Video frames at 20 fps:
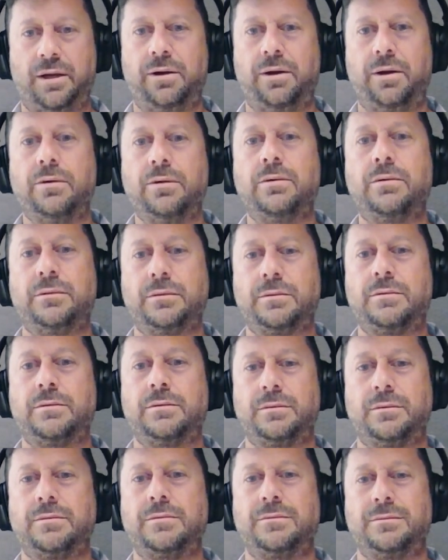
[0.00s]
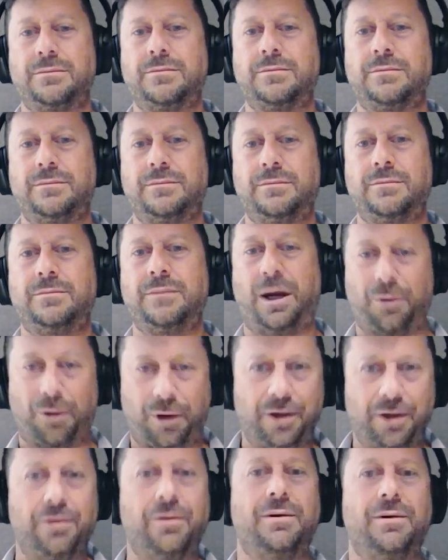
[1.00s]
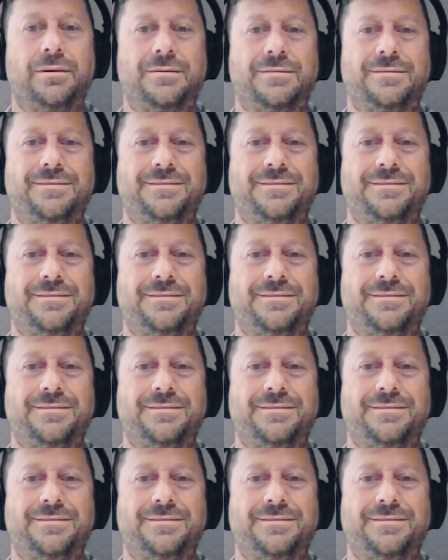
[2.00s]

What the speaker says: I hear you. How are you?